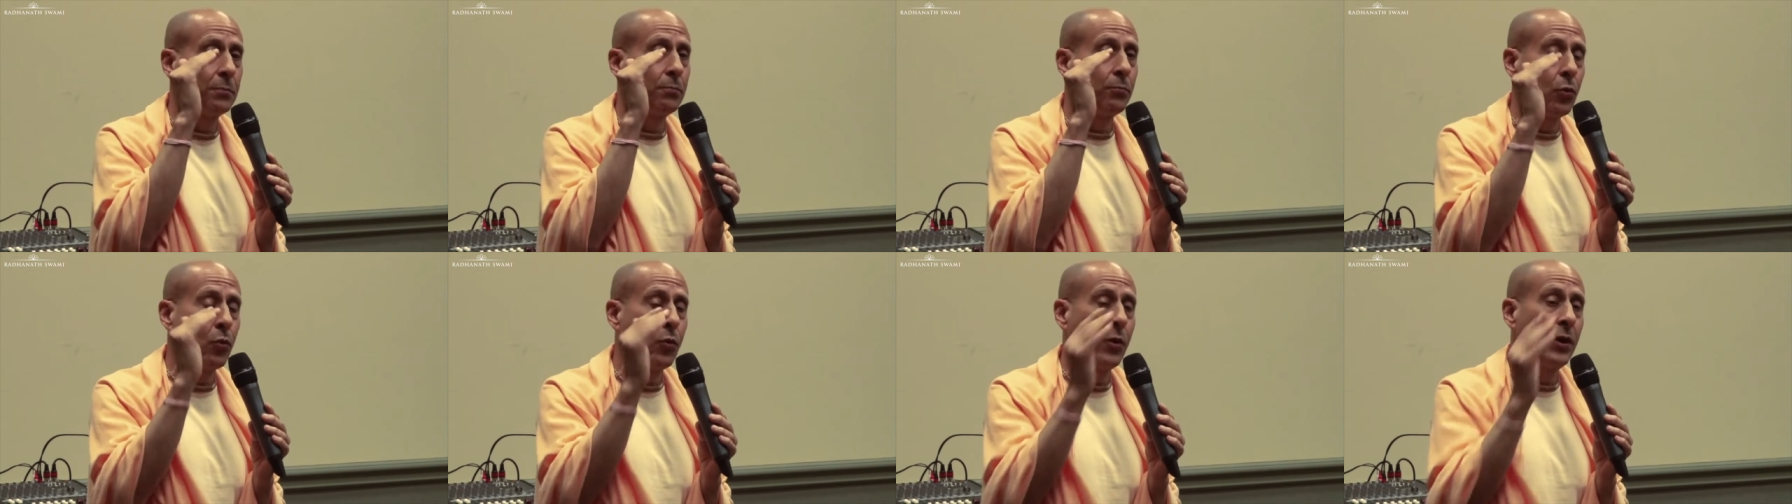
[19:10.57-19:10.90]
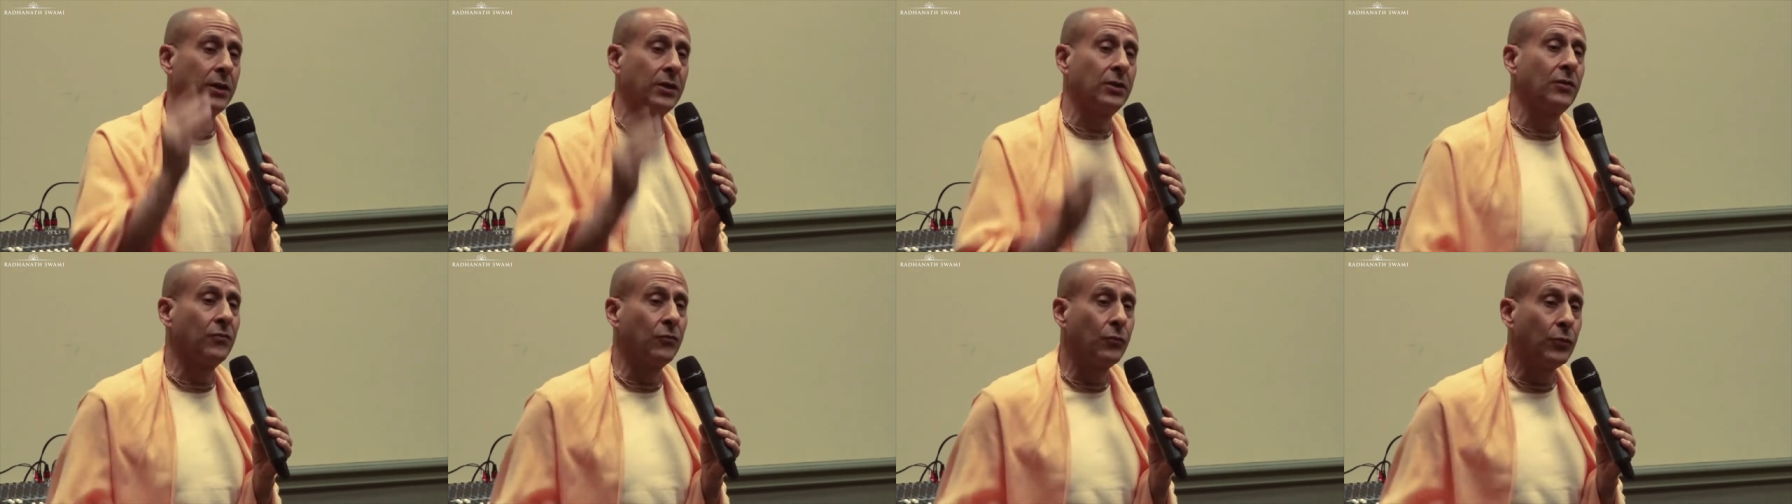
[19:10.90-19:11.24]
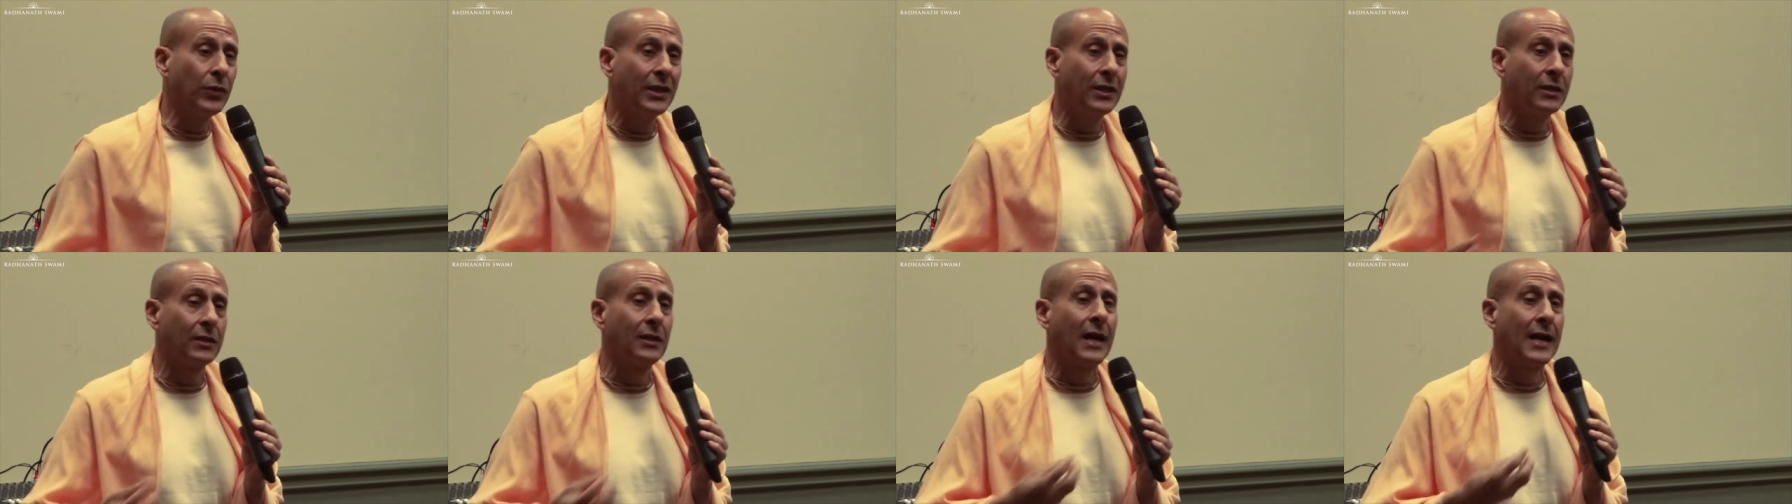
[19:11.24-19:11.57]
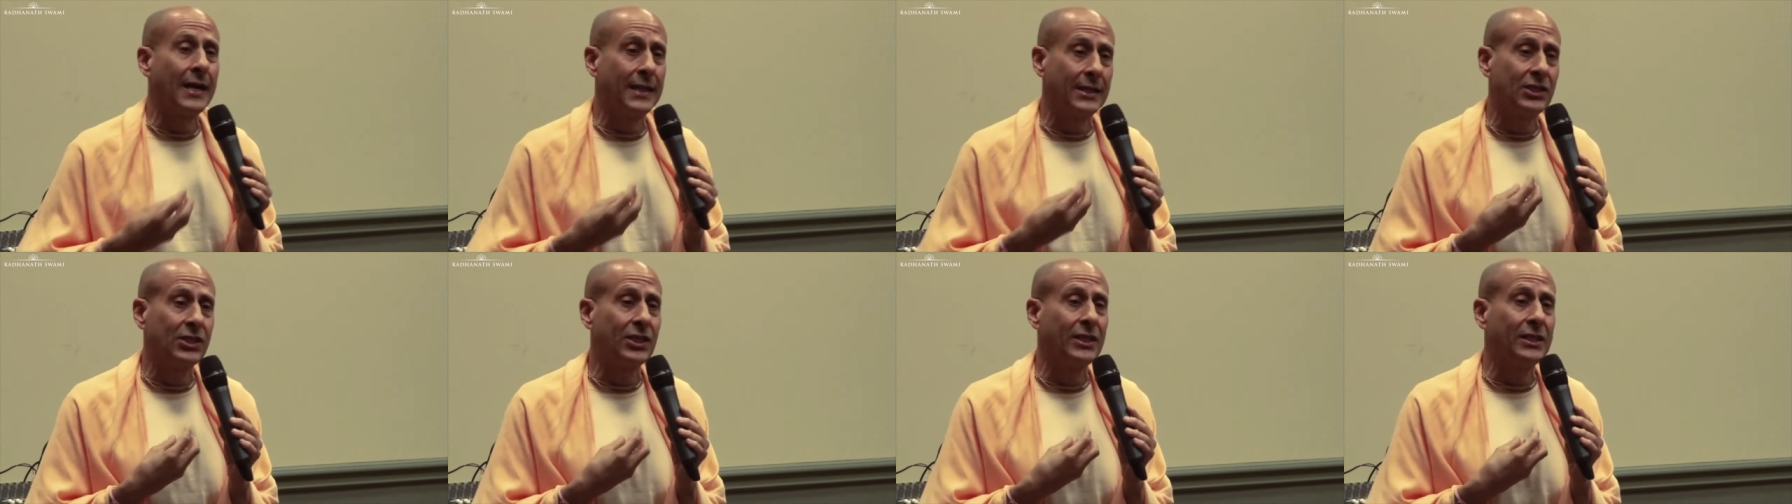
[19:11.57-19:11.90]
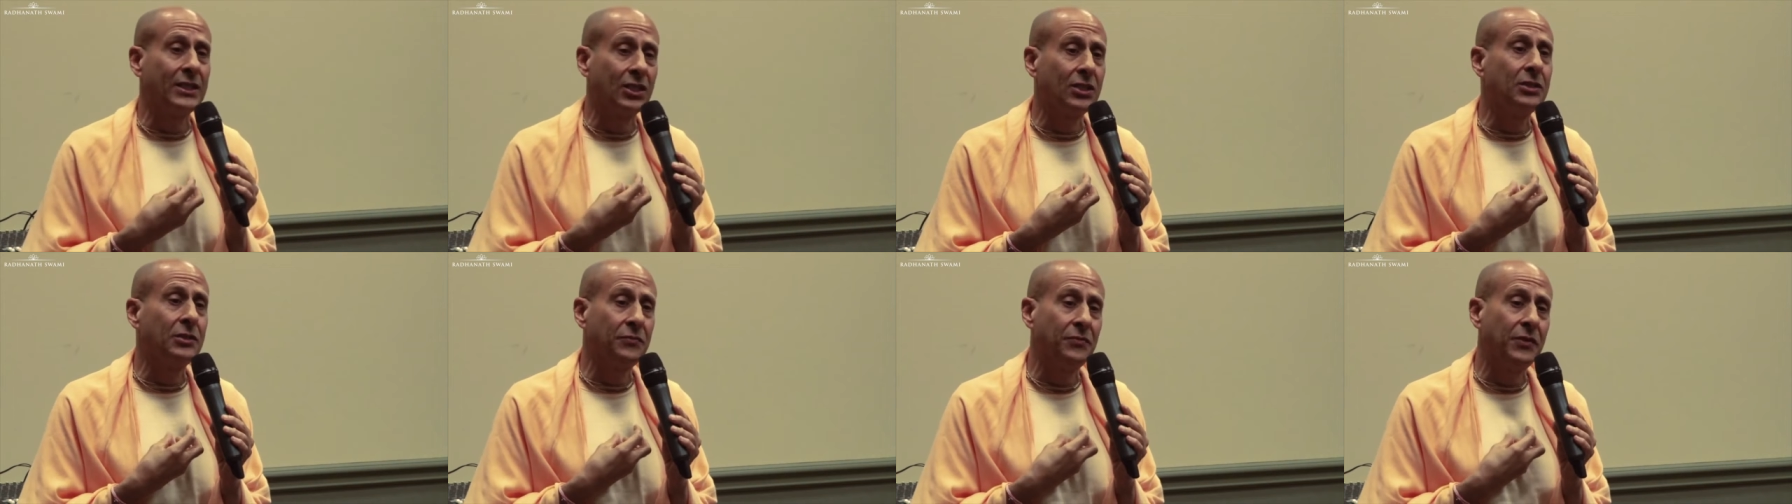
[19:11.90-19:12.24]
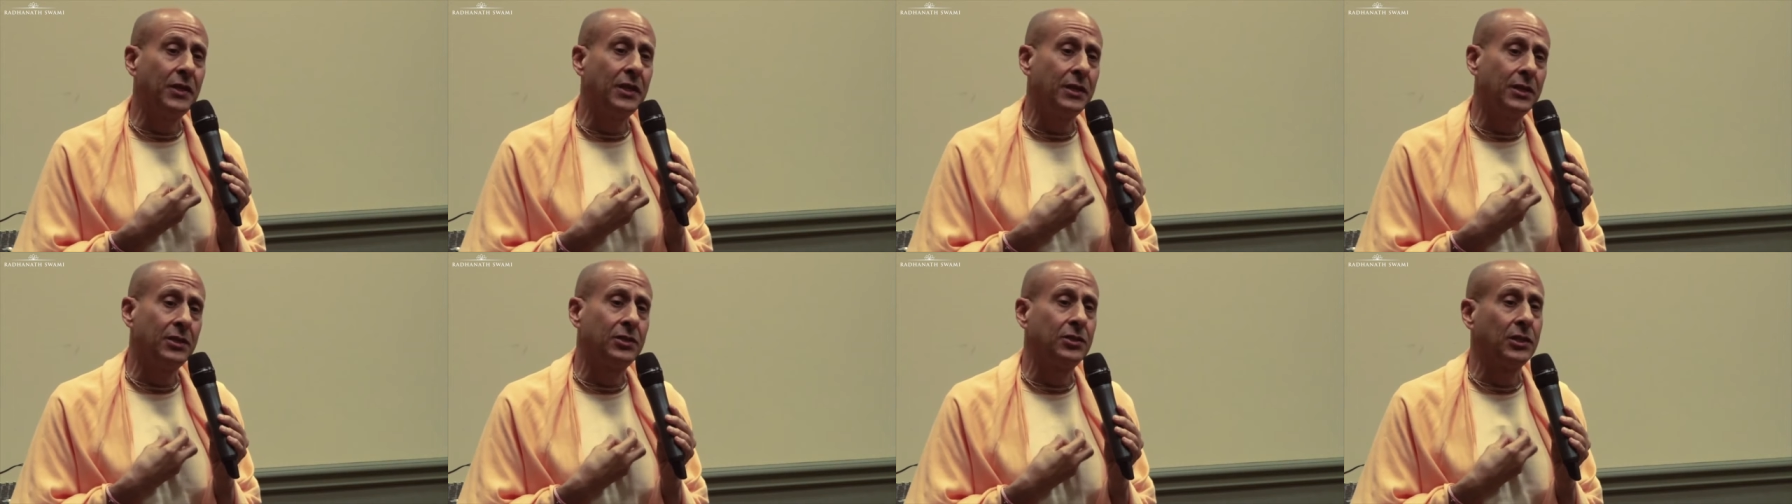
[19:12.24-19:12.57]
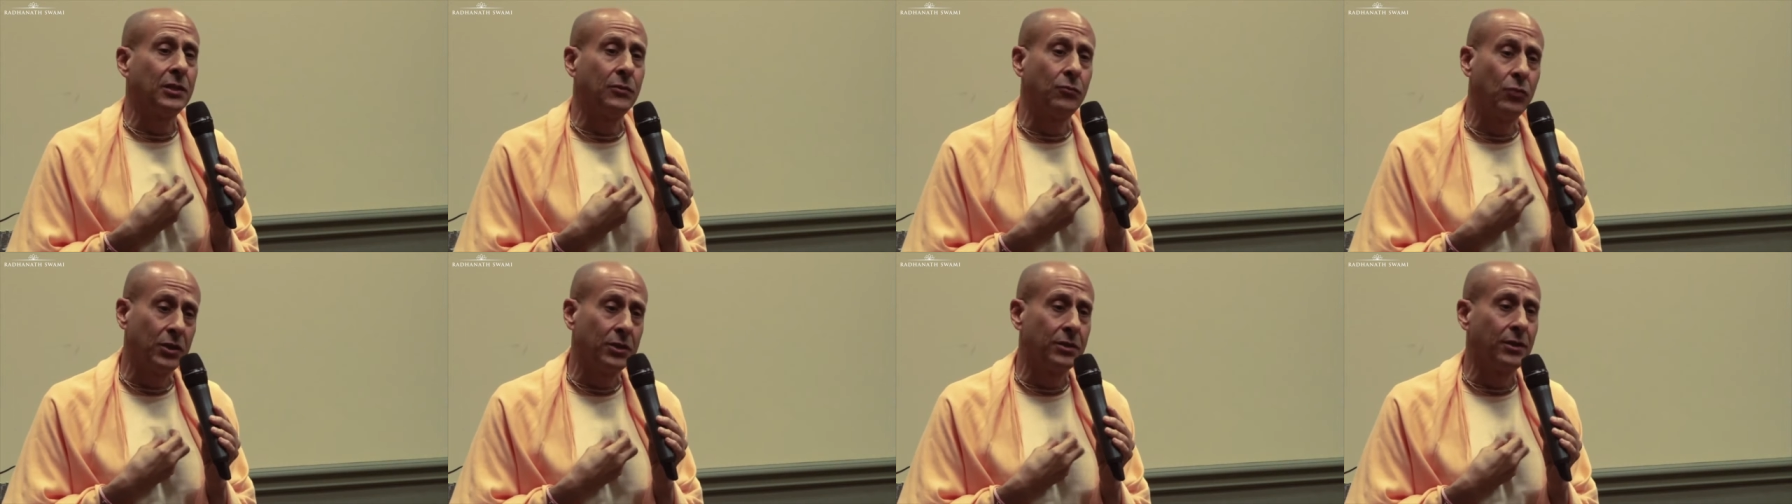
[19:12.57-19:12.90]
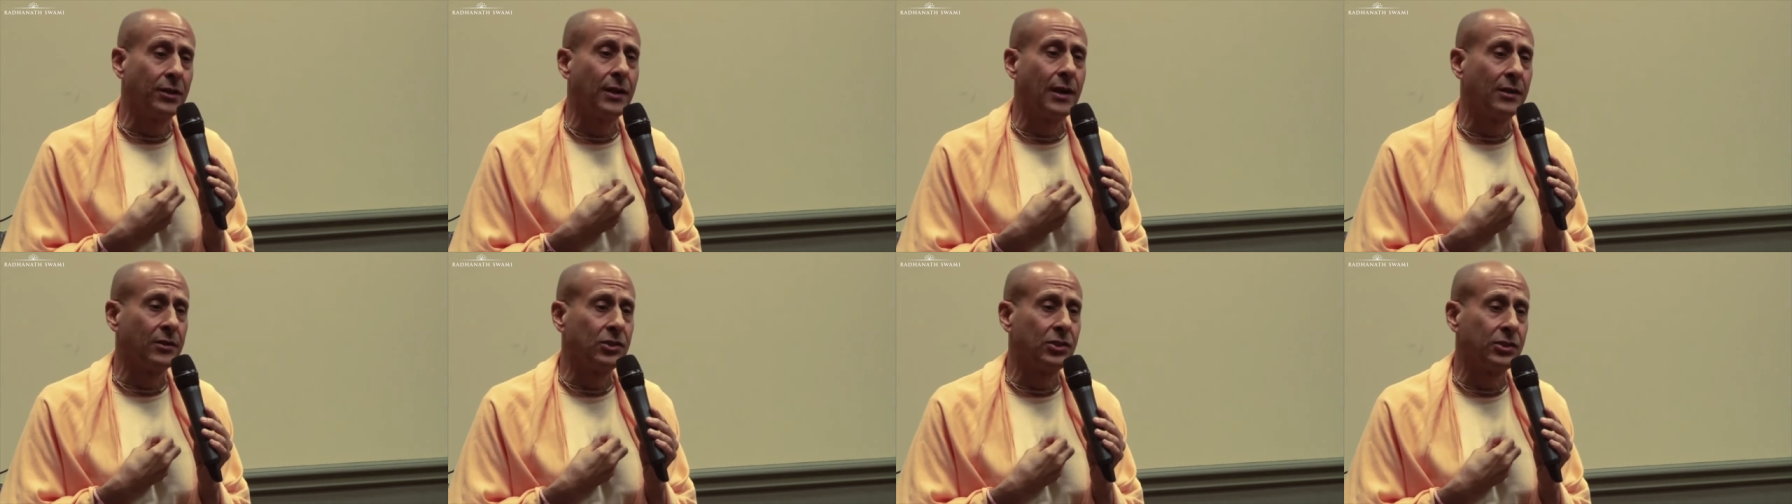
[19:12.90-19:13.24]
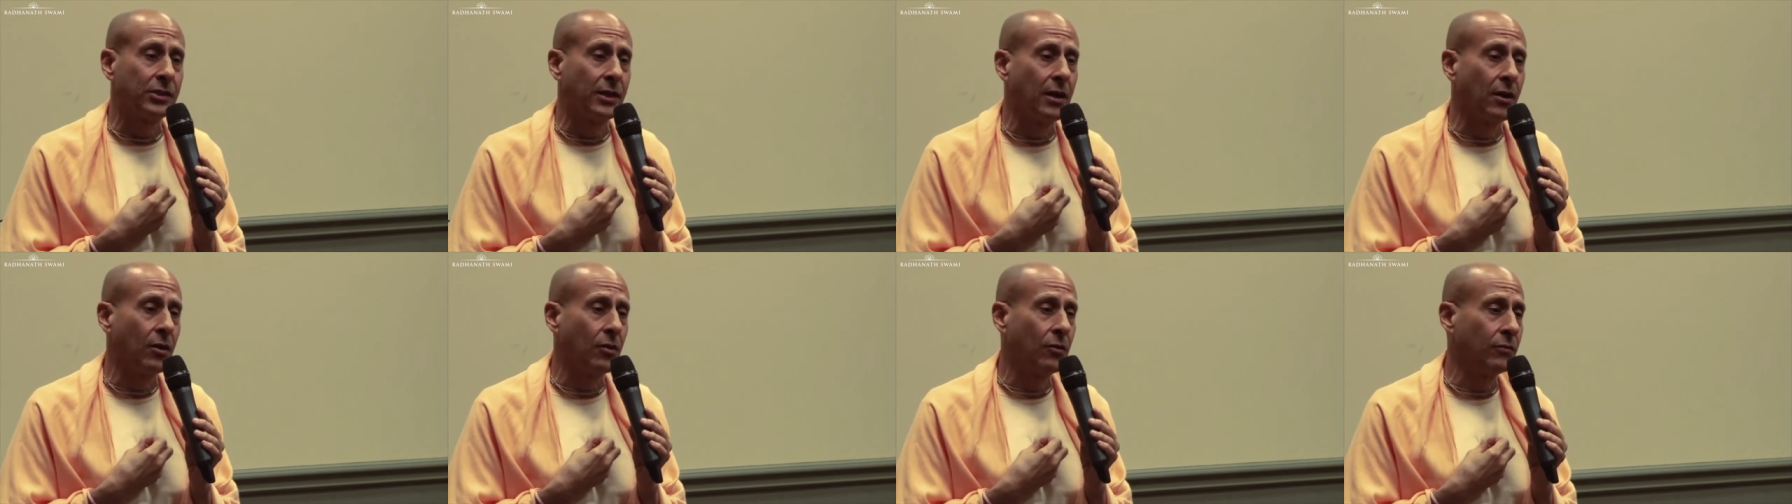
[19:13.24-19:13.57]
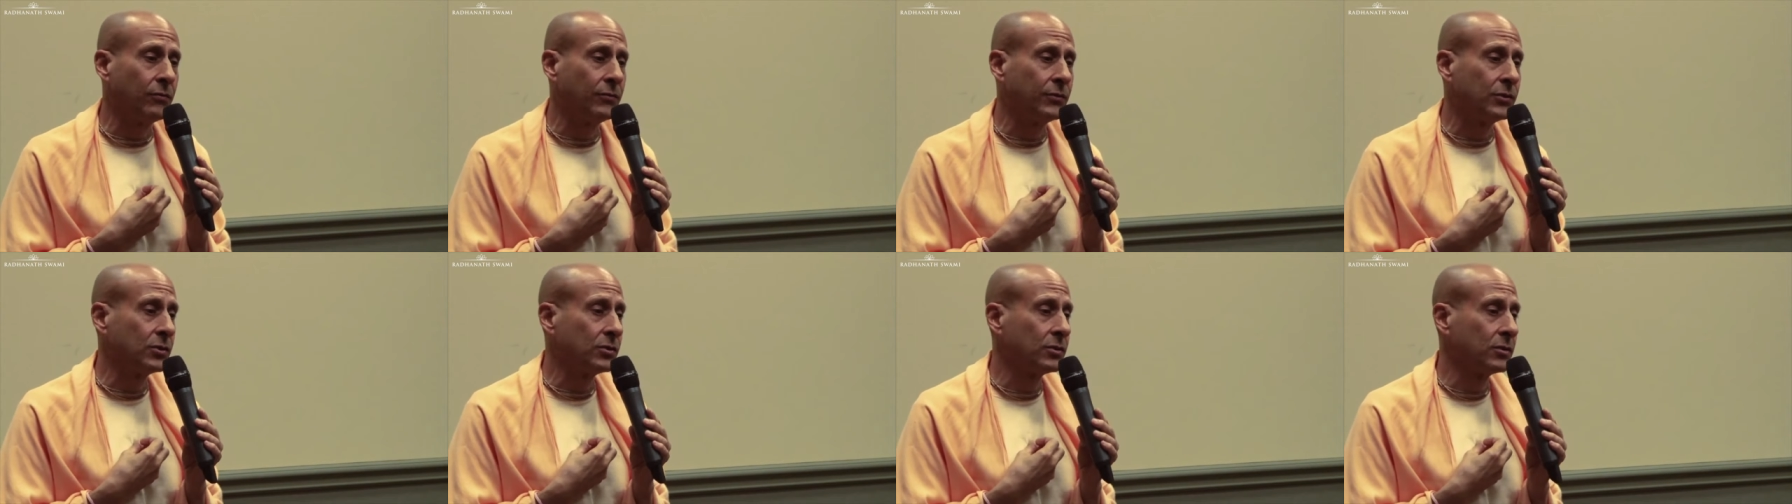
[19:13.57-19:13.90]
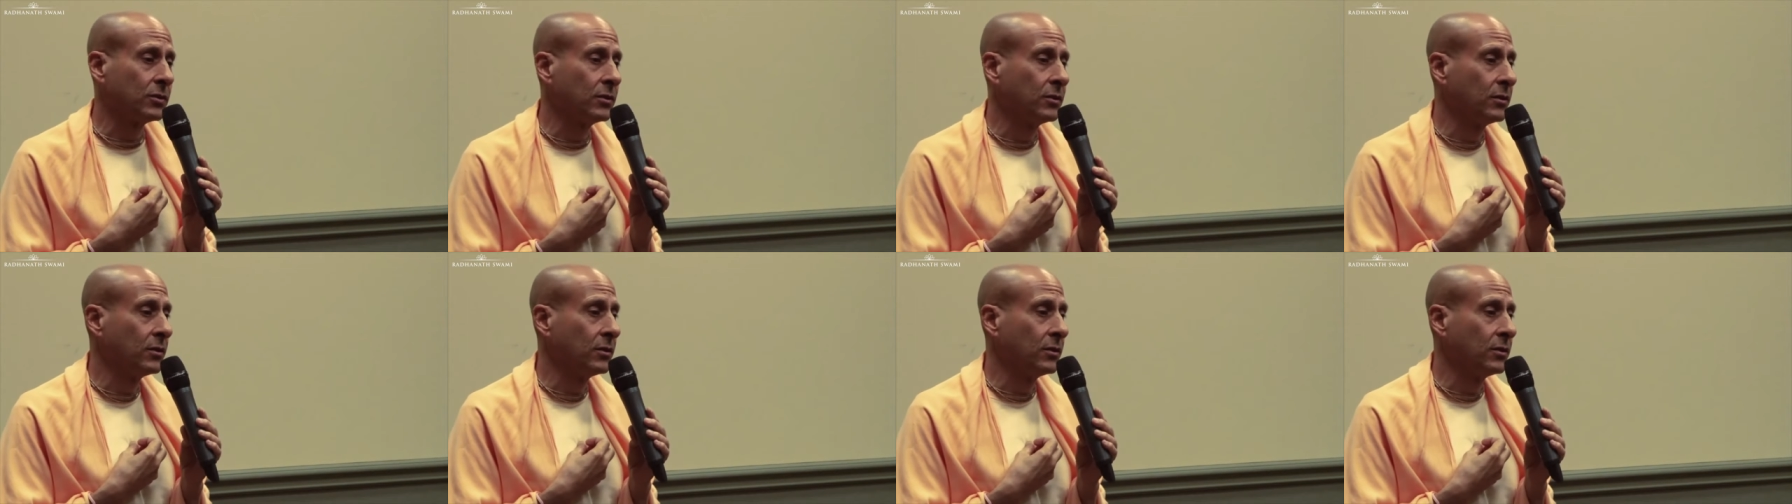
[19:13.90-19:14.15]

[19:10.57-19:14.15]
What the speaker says: point of realizing the divinity within ourselves.